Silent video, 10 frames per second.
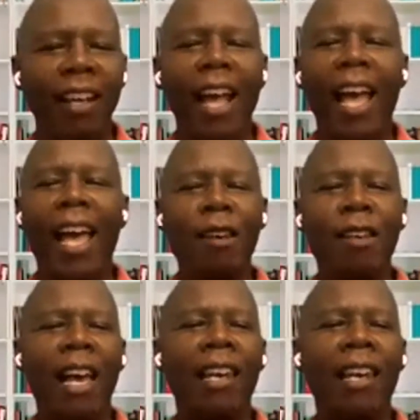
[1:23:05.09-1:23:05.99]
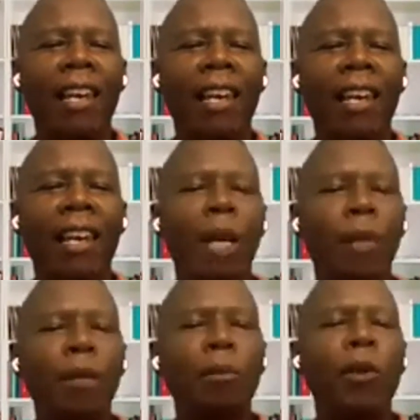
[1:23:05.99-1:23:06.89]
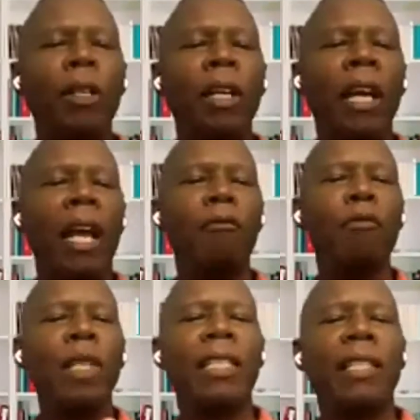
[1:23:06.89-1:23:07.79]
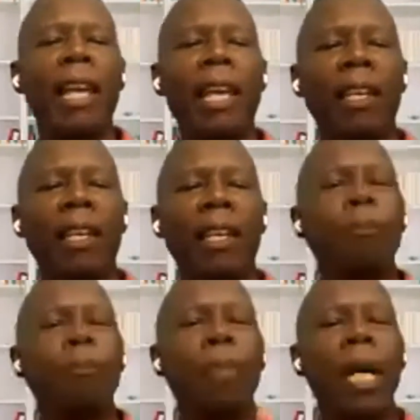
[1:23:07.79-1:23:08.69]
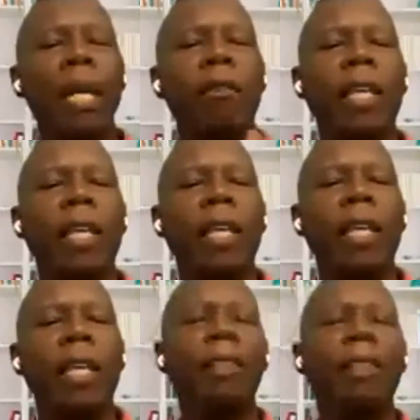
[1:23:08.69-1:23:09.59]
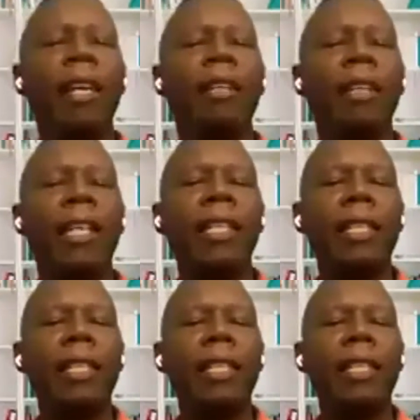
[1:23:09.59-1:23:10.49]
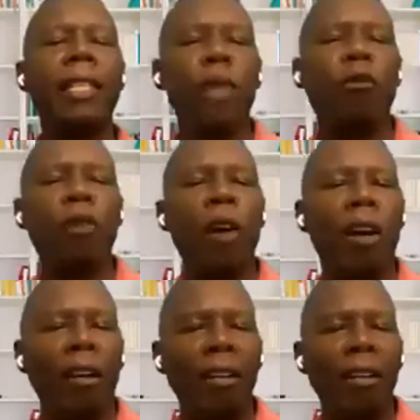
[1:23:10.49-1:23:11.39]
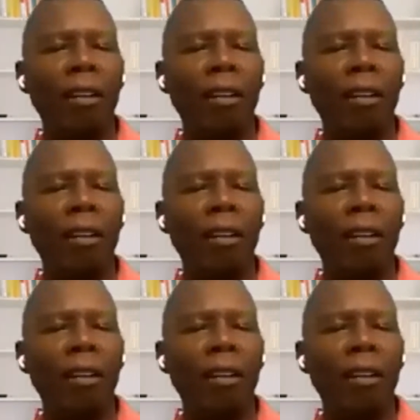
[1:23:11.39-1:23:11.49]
And a lot of my people have mistaken that sputtering to think they're saying something wrong.